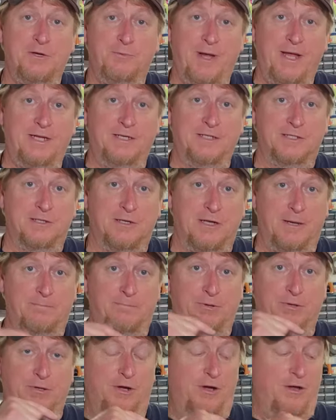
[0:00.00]
Wait until I
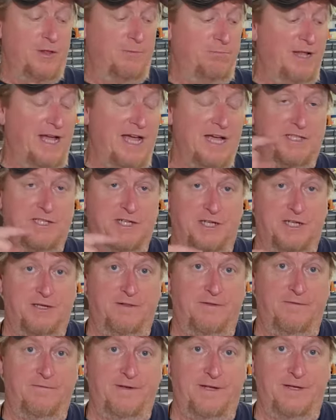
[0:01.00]
put all the plastic
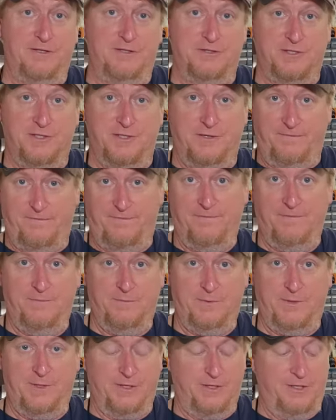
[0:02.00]
and the fenders and the
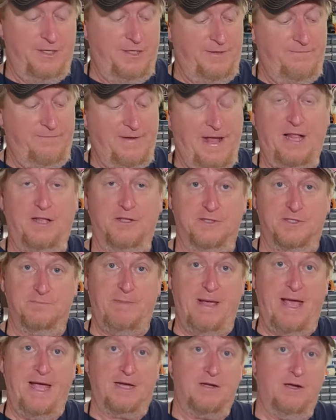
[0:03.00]
rear valance
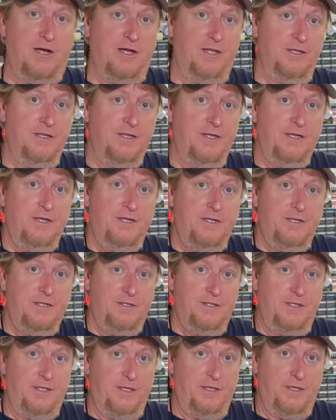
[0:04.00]
back on
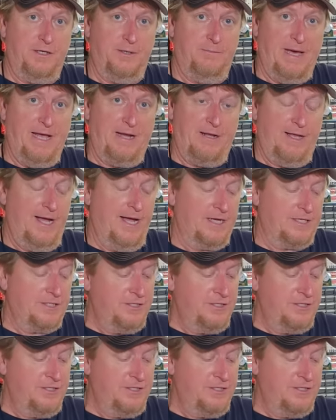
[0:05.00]
the battle axe